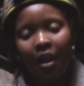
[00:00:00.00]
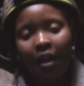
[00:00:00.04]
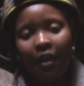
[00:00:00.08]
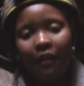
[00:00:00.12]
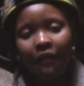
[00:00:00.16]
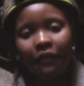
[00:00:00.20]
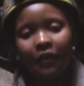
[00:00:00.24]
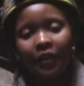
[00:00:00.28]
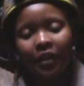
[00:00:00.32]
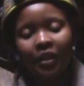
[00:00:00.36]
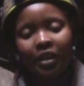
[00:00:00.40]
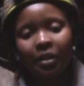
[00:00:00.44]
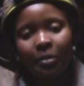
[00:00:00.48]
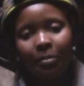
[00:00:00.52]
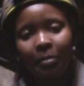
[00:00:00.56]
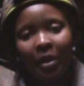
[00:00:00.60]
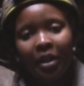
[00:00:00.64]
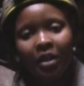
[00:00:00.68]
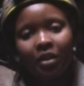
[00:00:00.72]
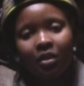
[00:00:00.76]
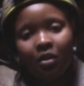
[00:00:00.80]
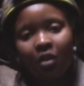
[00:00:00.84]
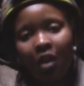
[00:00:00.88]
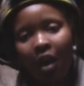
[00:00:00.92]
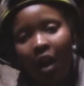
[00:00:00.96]
if it
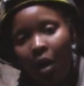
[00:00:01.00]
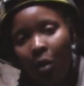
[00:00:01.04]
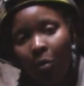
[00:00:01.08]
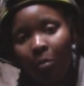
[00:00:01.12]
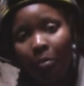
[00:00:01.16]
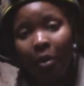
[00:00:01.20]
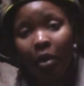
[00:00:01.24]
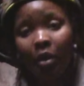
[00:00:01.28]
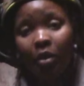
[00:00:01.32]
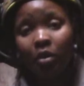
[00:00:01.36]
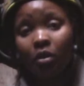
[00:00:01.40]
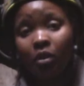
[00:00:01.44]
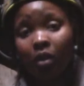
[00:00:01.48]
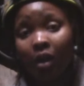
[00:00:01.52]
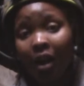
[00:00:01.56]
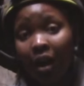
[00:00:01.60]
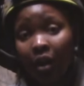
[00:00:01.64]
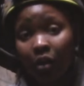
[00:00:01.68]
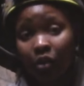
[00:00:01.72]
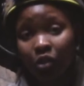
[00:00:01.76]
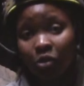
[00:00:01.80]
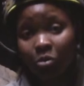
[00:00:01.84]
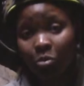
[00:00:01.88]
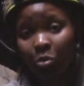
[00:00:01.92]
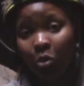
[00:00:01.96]
depends on how big or
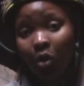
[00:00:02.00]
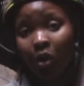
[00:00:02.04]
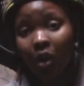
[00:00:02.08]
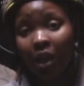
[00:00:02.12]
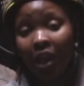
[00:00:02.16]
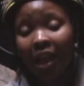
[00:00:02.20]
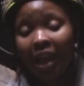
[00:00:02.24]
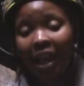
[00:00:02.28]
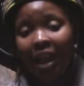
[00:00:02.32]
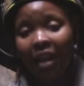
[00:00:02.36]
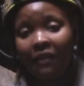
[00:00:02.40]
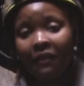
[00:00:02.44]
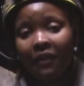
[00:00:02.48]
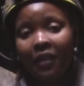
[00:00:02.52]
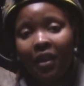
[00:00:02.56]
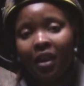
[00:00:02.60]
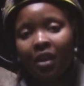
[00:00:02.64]
how small a cave